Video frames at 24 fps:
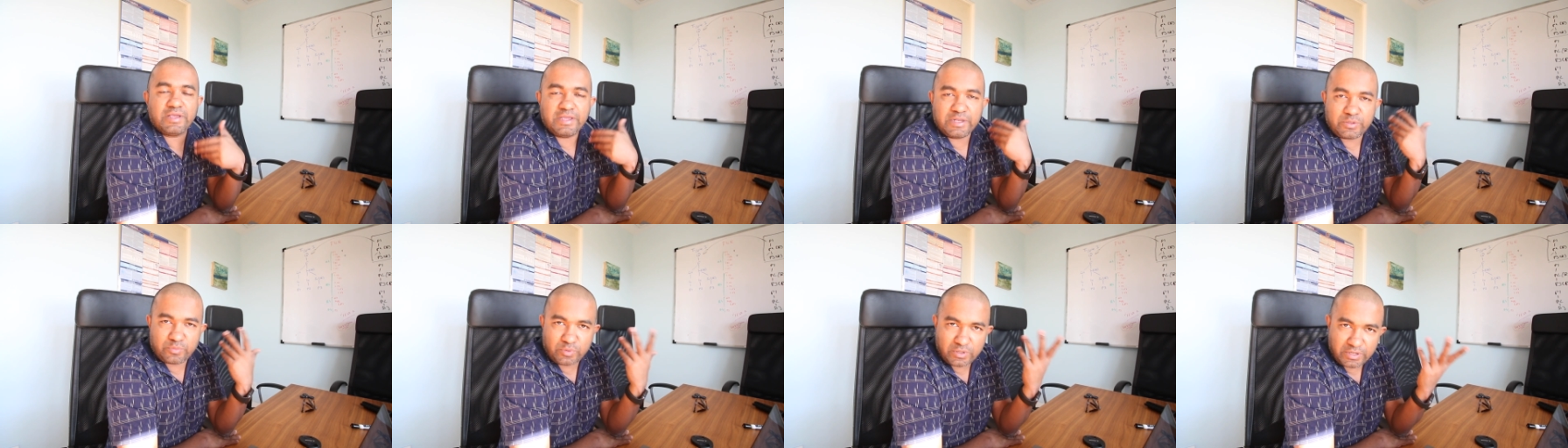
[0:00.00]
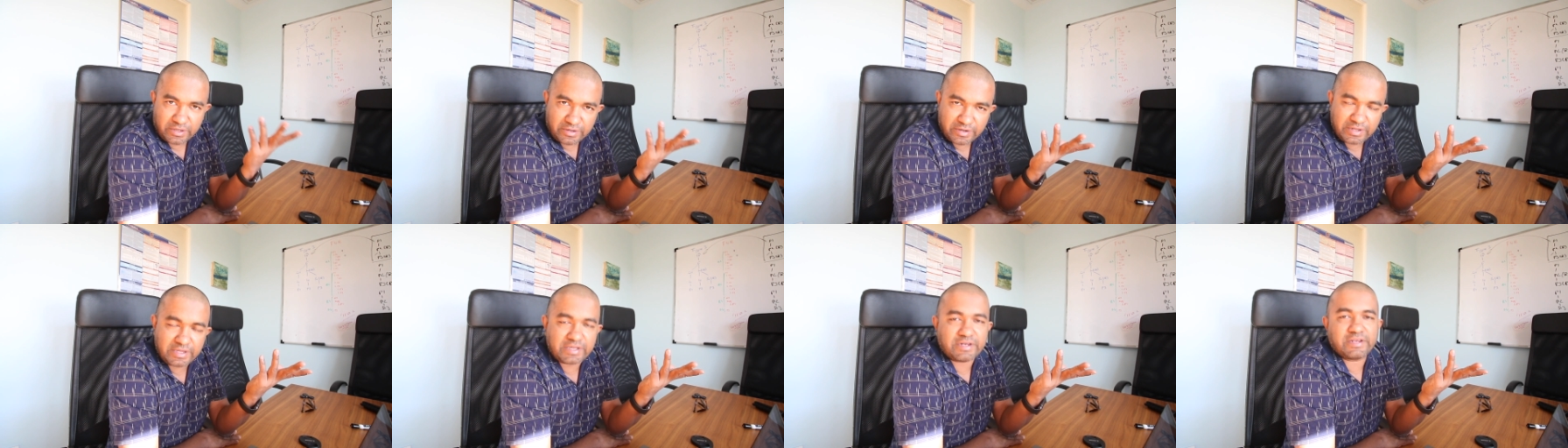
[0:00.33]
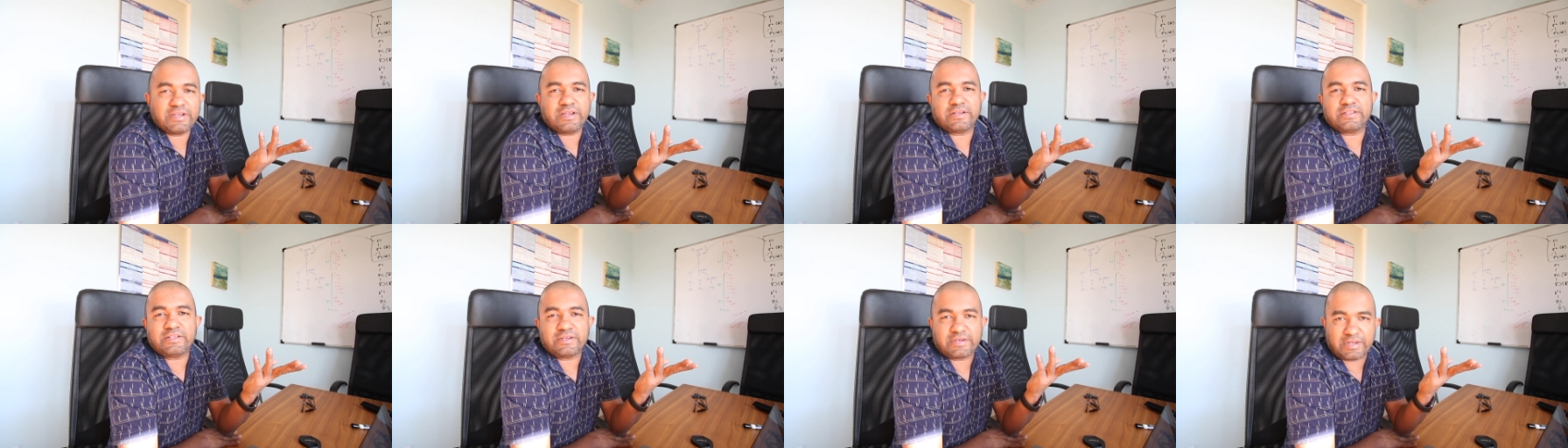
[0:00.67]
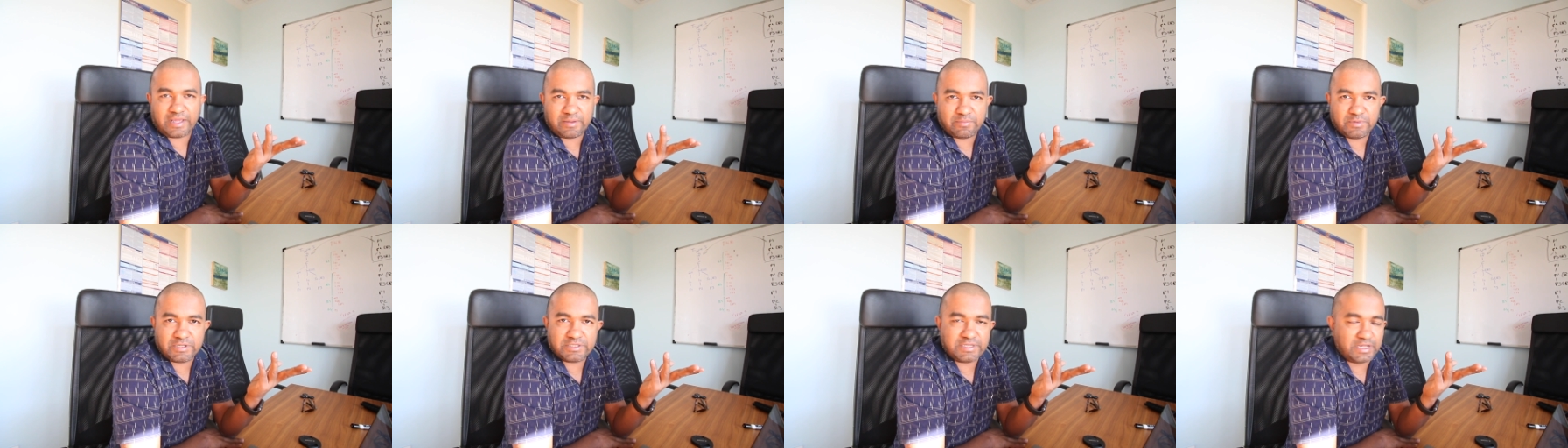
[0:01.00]
it will recreate the
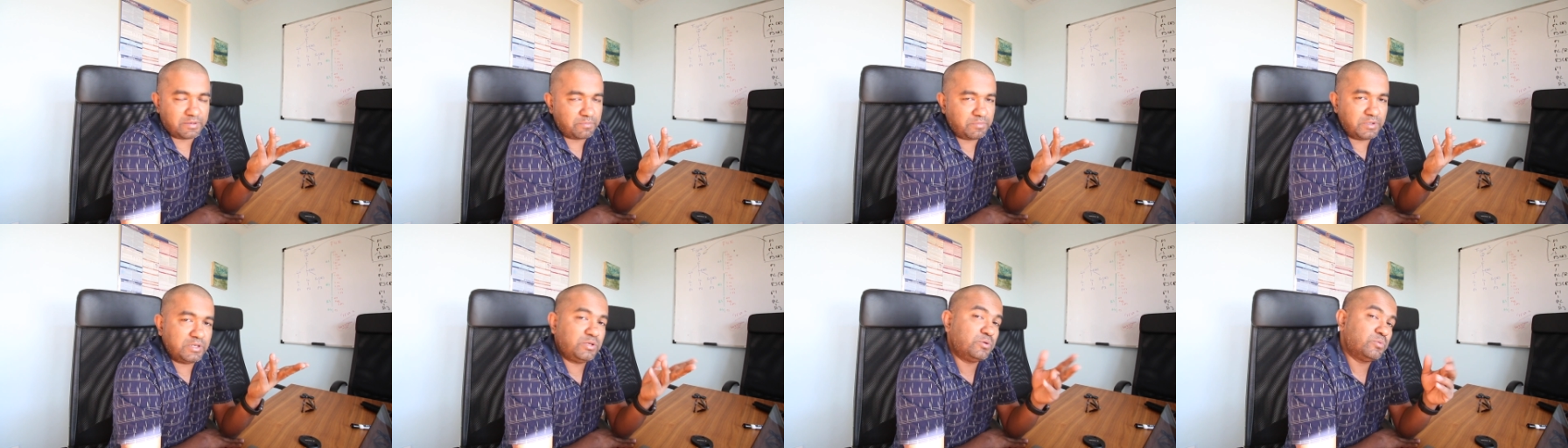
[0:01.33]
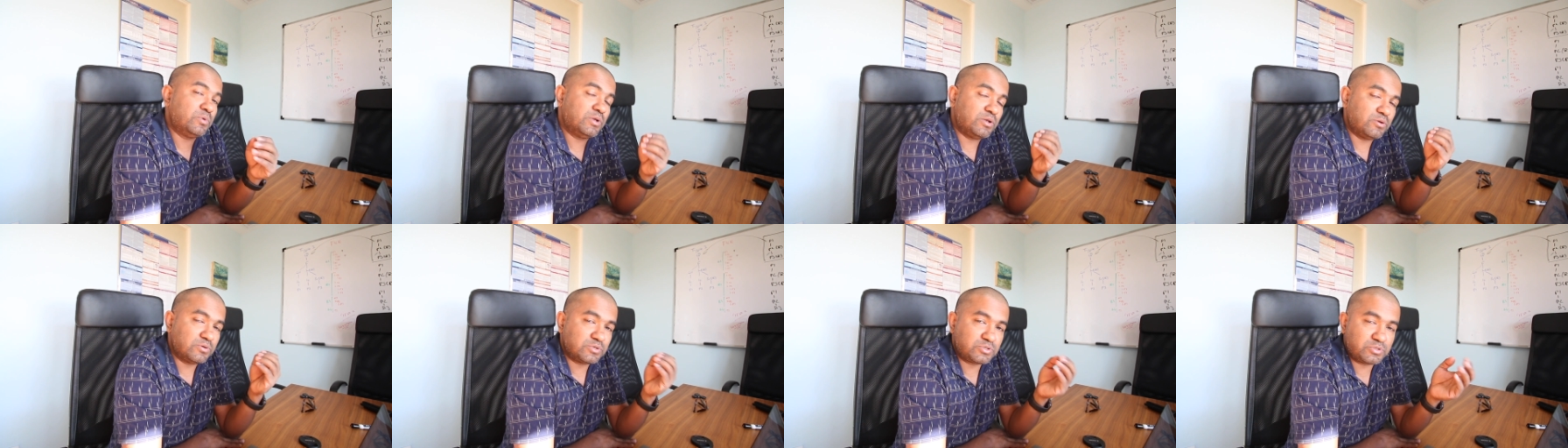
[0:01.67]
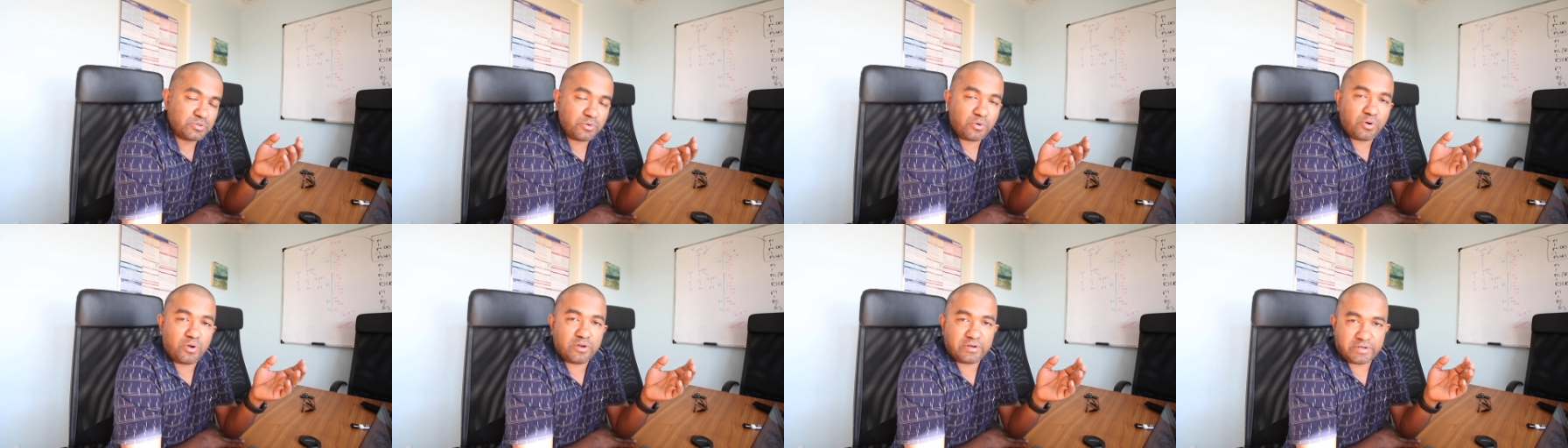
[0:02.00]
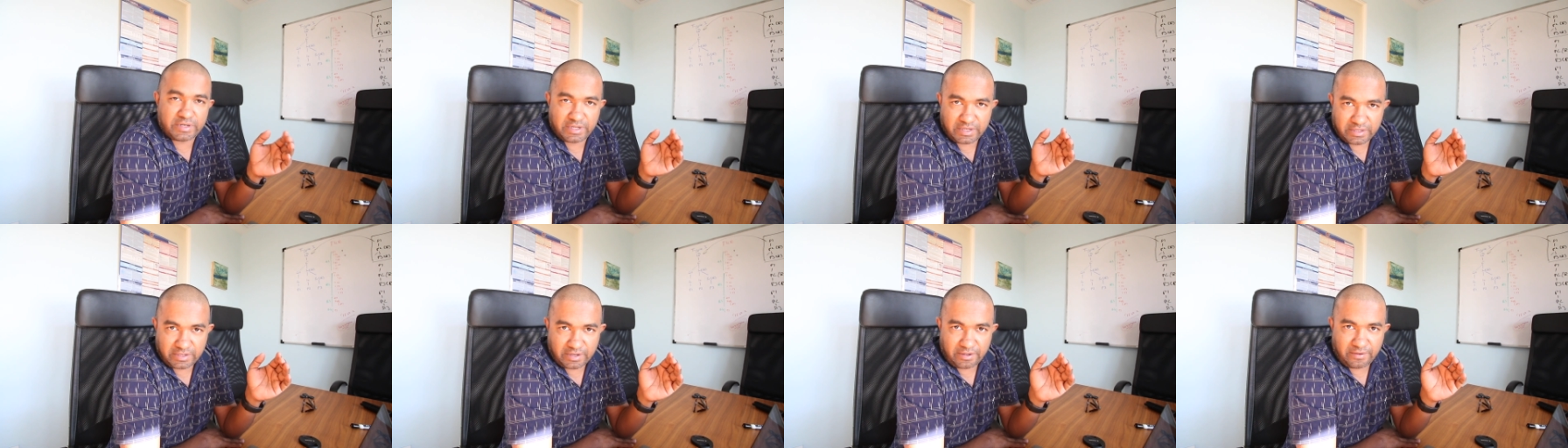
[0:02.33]
table. That means you will lose your all
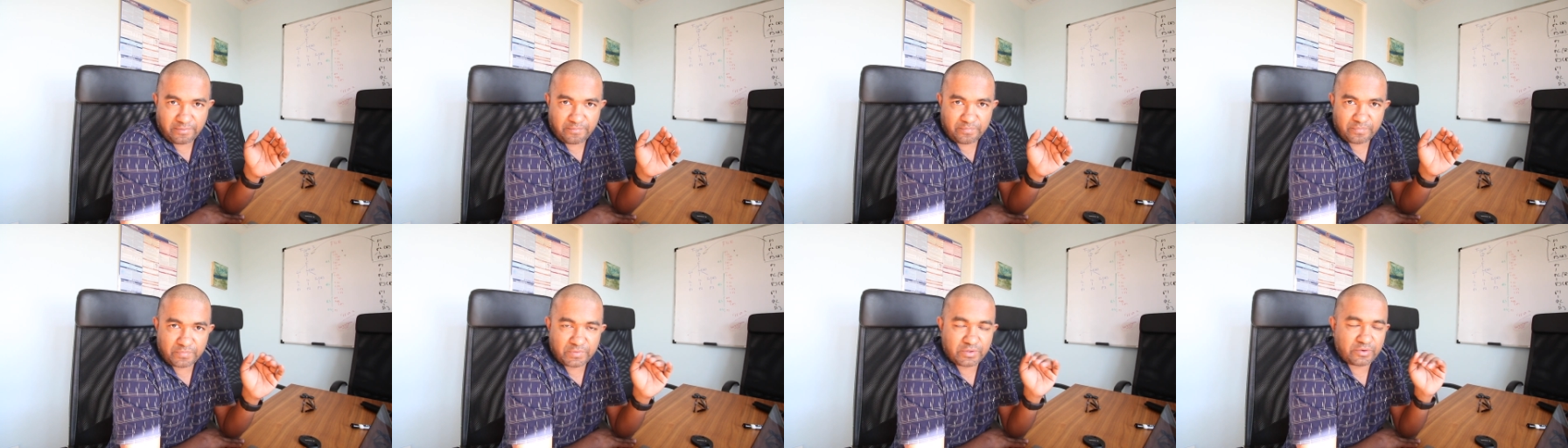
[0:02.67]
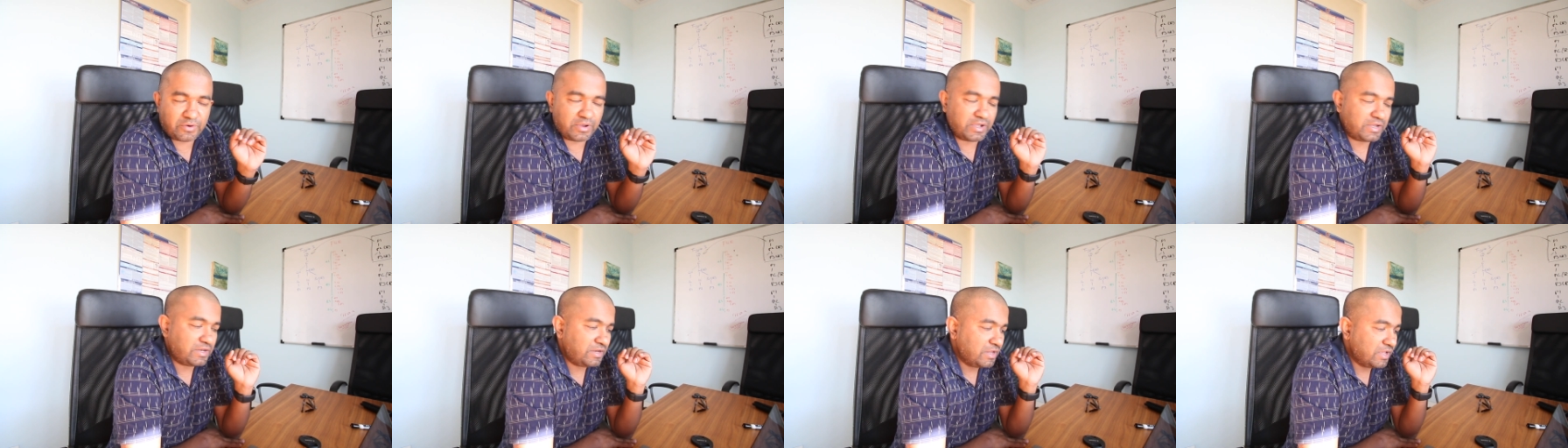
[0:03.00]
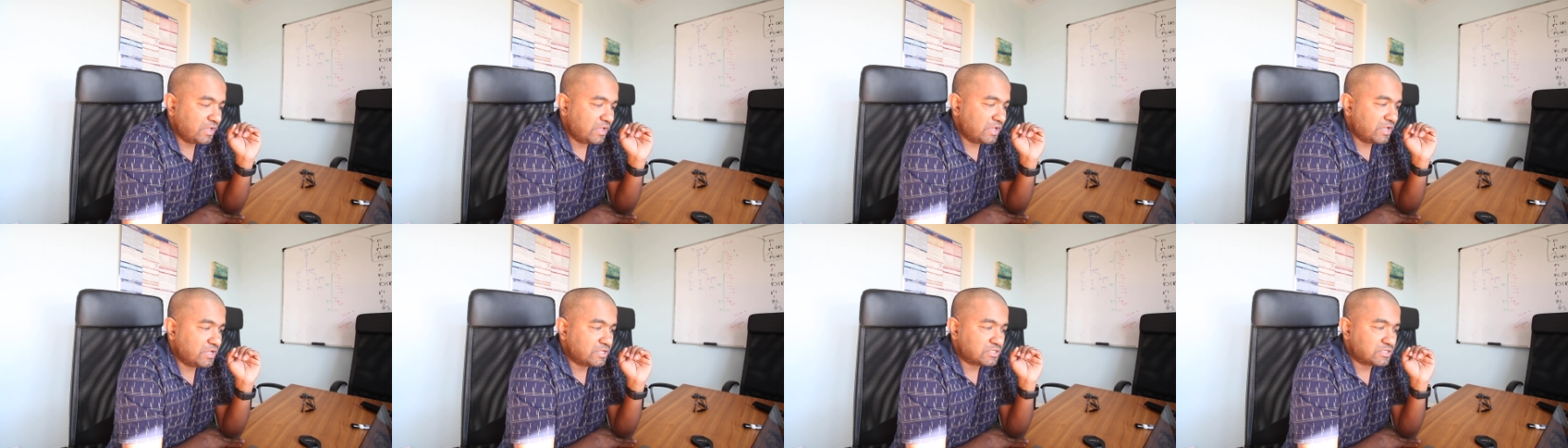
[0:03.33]
data, right?